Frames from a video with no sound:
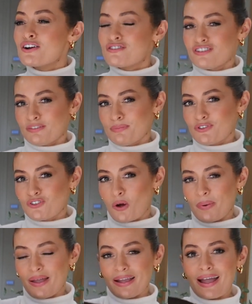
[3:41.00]
Christmas
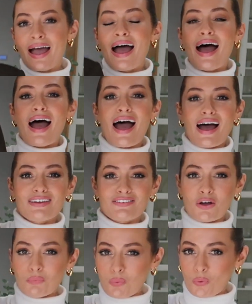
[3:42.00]
shopping and
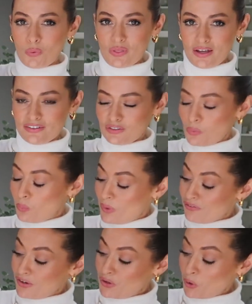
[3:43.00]
I wore this
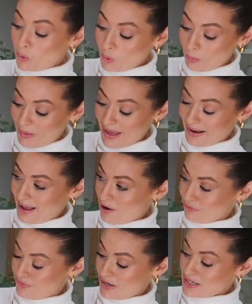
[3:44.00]
with an all black
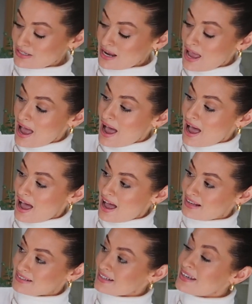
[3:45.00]
outfit
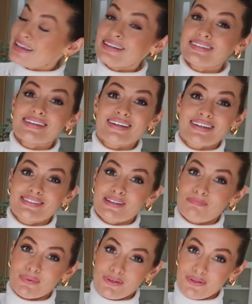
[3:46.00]
and it is
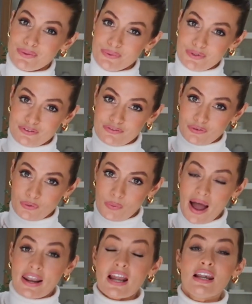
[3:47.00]
beautiful.
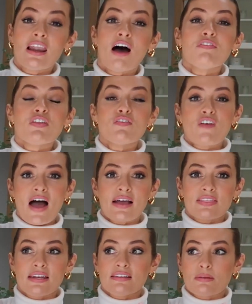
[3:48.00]
And I love the
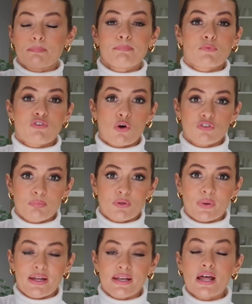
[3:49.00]
fact that it's a cross
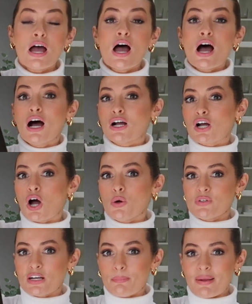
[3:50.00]
between a
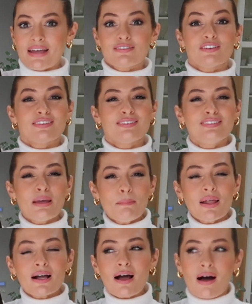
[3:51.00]
coat and a blazer. It's
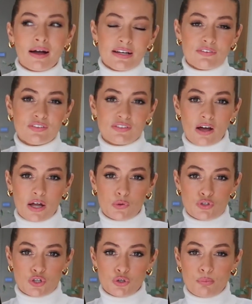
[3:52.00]
similar kind of
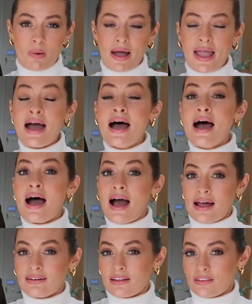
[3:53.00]
style to my
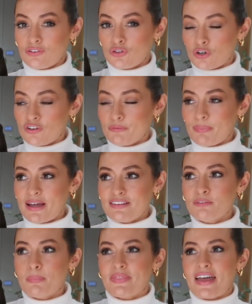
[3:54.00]
And Other Stories
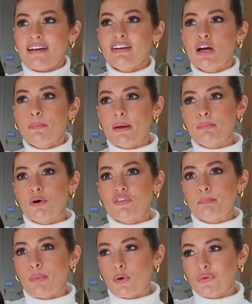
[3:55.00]
blazers, but they're a little bit more of
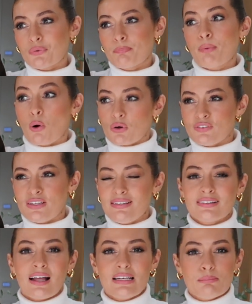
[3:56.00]
a boxy,
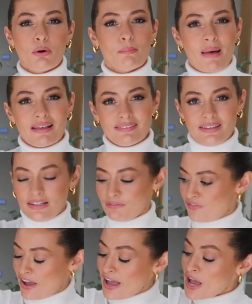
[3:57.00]
slightly more masculine
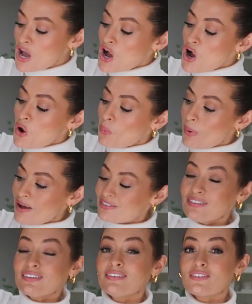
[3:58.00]
fit. Whereas
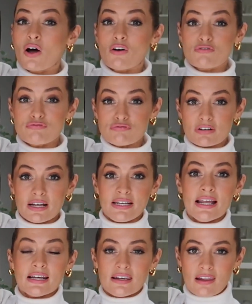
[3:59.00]
this has got a
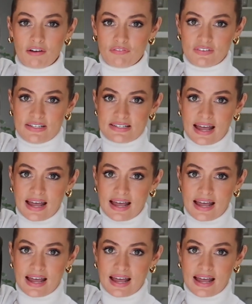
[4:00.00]
really lovely